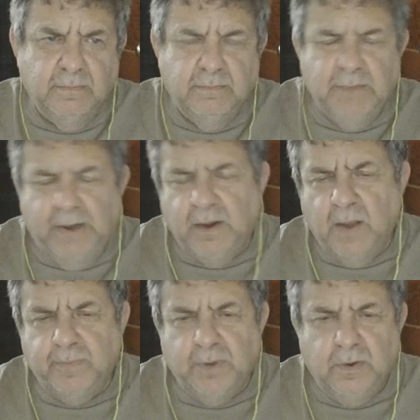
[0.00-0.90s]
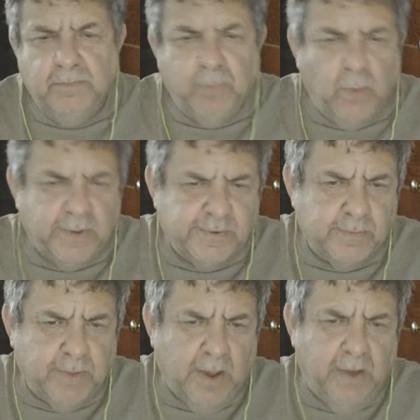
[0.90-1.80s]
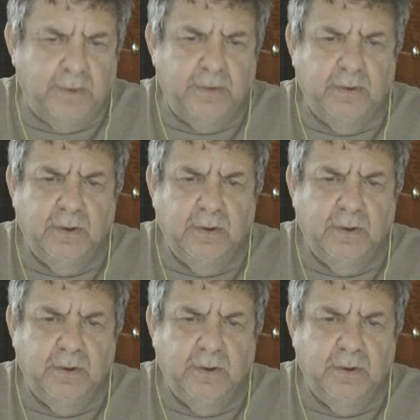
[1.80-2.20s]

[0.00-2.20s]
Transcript: made a couple of good points about it.